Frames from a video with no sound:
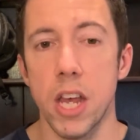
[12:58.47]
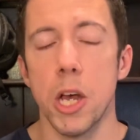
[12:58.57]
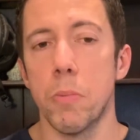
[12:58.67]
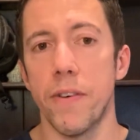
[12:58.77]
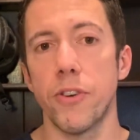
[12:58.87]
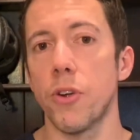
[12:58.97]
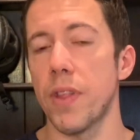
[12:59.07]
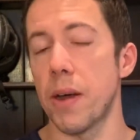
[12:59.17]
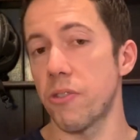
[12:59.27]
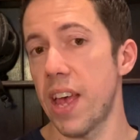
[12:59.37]
whether or not that
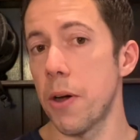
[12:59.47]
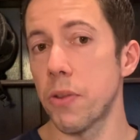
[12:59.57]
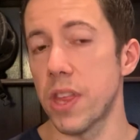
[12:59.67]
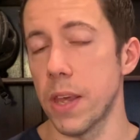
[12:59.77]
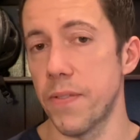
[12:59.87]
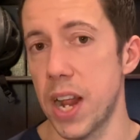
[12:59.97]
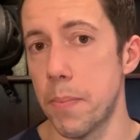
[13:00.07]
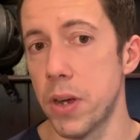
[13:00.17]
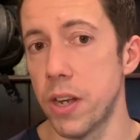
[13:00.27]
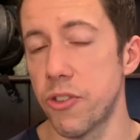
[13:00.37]
was healthy for that
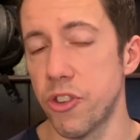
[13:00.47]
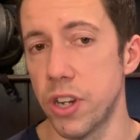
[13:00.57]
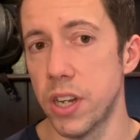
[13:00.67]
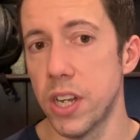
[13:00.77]
person